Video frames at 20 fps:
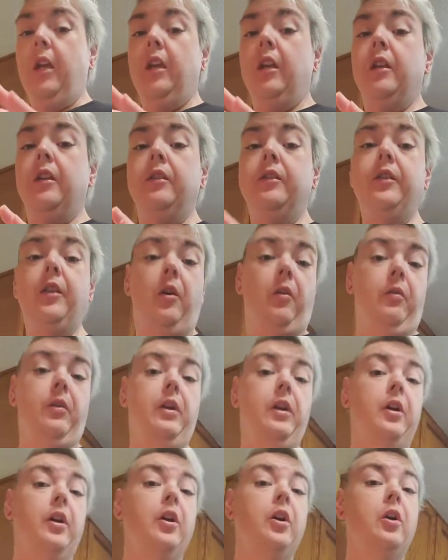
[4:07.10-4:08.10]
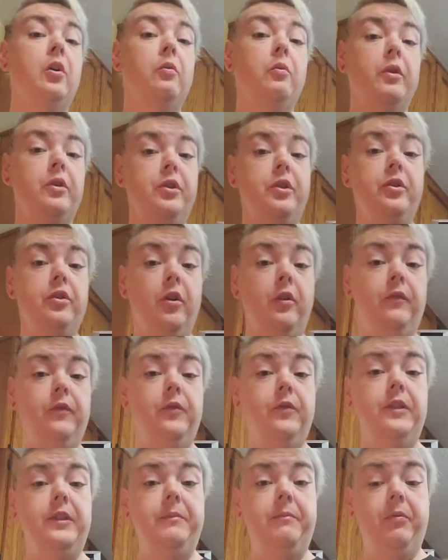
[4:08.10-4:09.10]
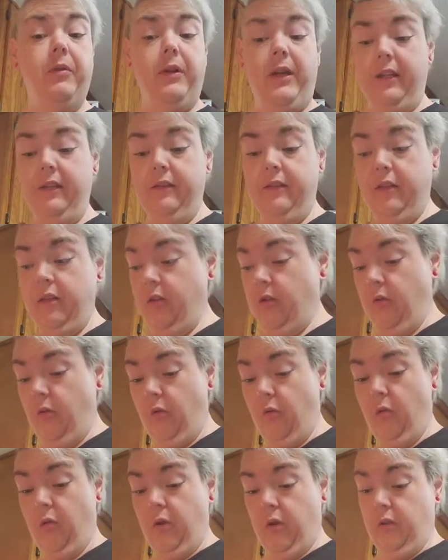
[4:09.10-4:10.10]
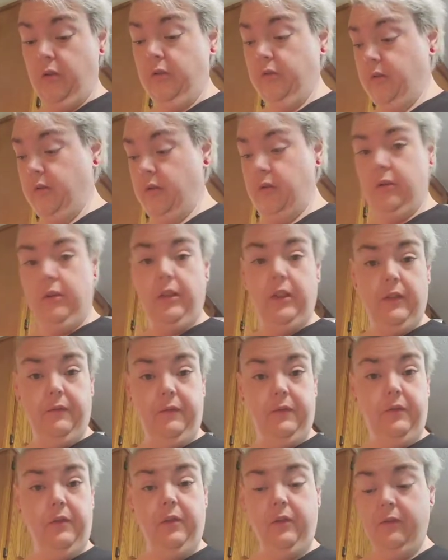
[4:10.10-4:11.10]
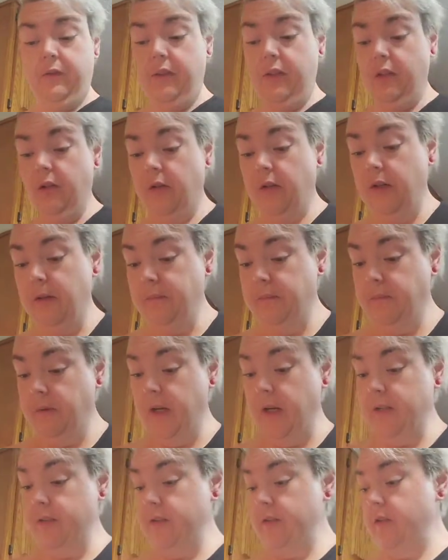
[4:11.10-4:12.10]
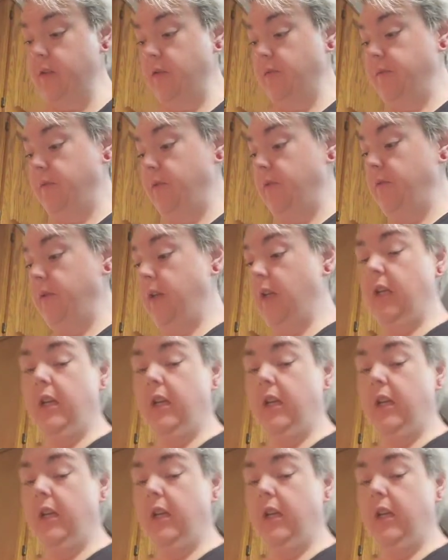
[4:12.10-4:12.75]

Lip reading: So once your tofu is pressed, or if you're using the already pressed tofu,